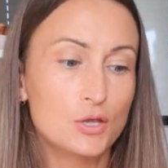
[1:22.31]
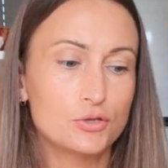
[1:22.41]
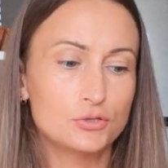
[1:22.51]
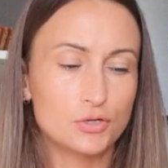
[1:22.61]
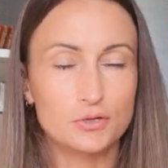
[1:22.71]

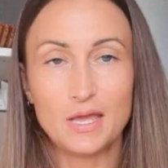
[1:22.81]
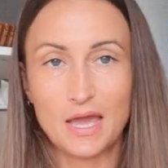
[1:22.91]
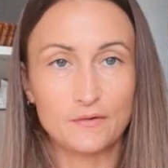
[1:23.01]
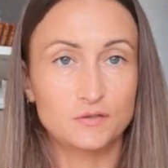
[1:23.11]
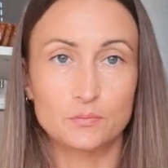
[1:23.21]
You don't
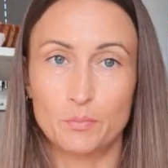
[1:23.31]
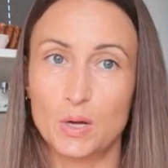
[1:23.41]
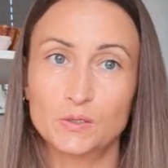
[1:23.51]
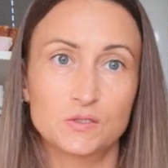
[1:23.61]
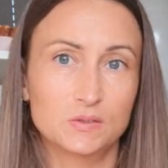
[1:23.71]
have to
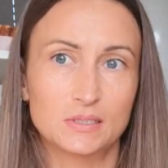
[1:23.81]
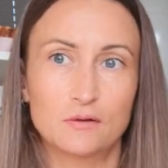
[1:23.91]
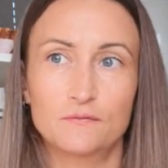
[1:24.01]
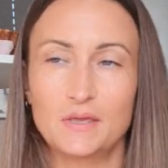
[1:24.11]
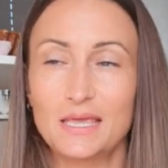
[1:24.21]
box
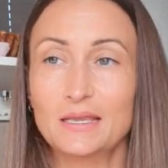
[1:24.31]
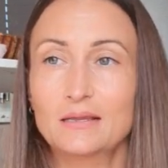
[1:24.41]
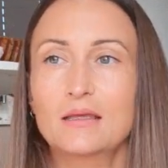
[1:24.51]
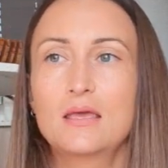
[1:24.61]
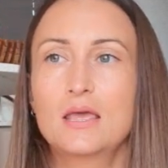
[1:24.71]
yourself in.